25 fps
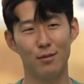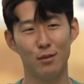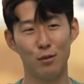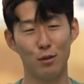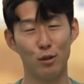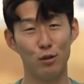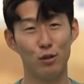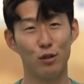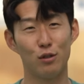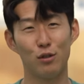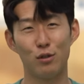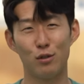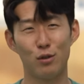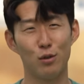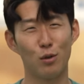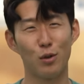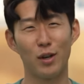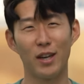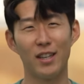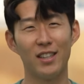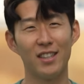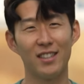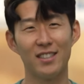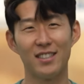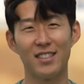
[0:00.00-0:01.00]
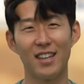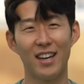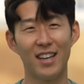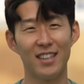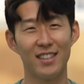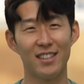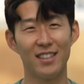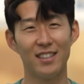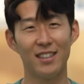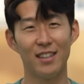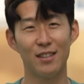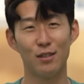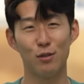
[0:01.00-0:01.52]
you just so get
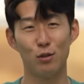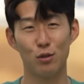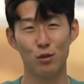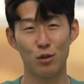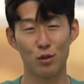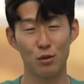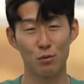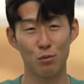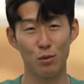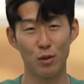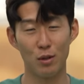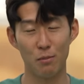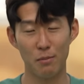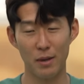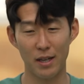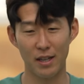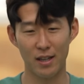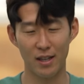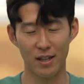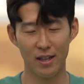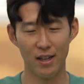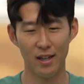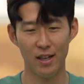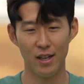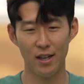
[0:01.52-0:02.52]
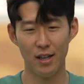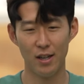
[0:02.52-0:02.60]
excited and you just want to make a